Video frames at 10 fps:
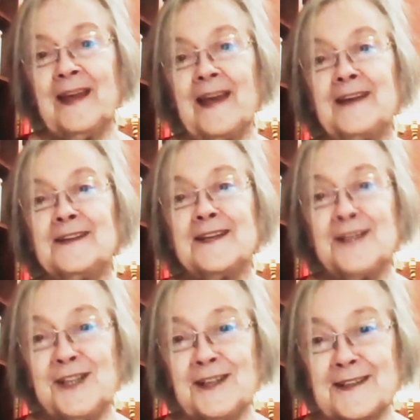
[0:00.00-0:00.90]
a
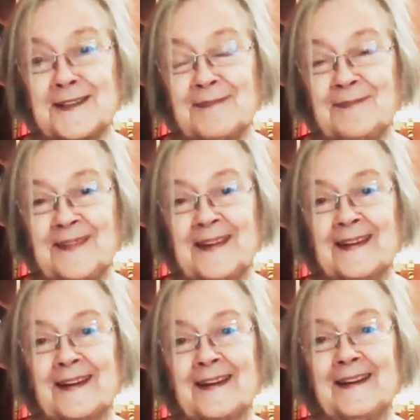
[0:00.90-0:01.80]
T-shirt
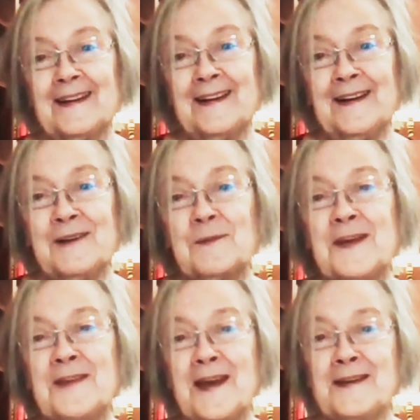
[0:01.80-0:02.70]

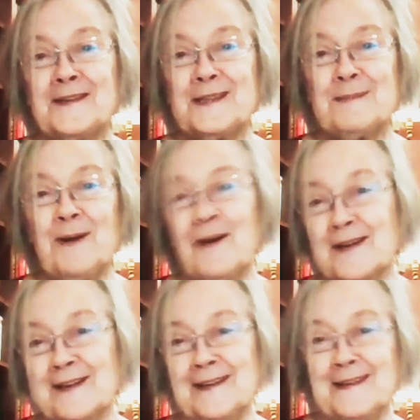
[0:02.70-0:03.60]
with a
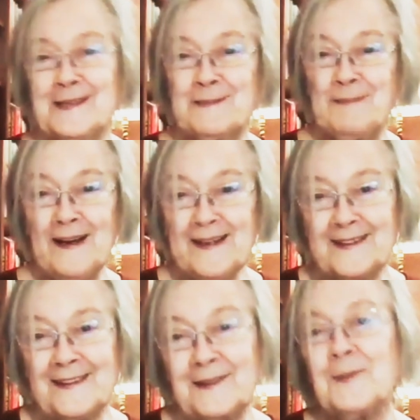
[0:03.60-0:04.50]
sparkly
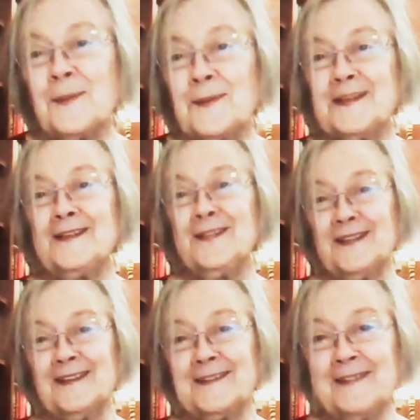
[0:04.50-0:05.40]
spider on the
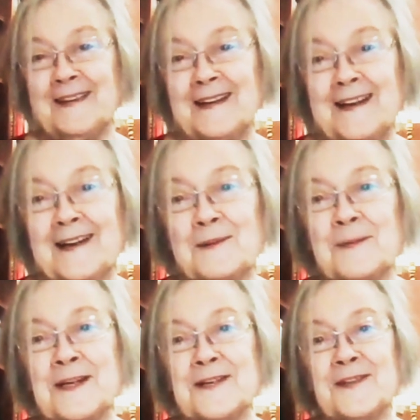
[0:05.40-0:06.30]
T-shirt,
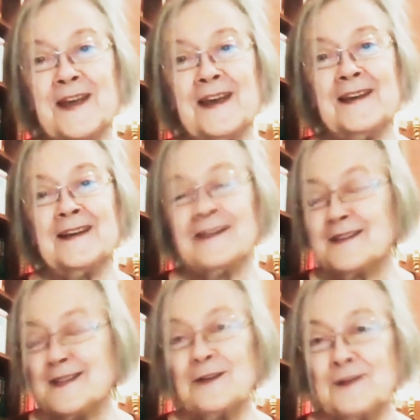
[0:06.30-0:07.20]
which they
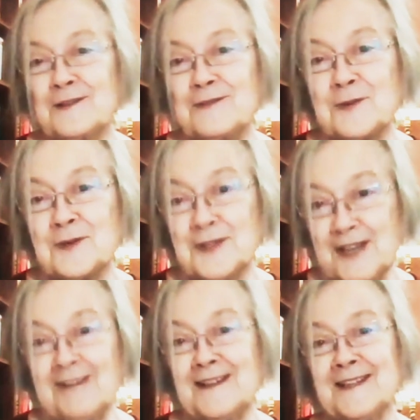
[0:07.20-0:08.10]
sold for
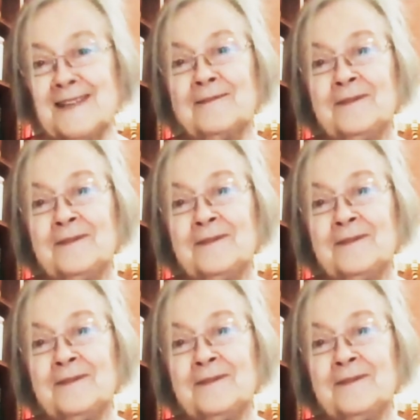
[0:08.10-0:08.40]
charity.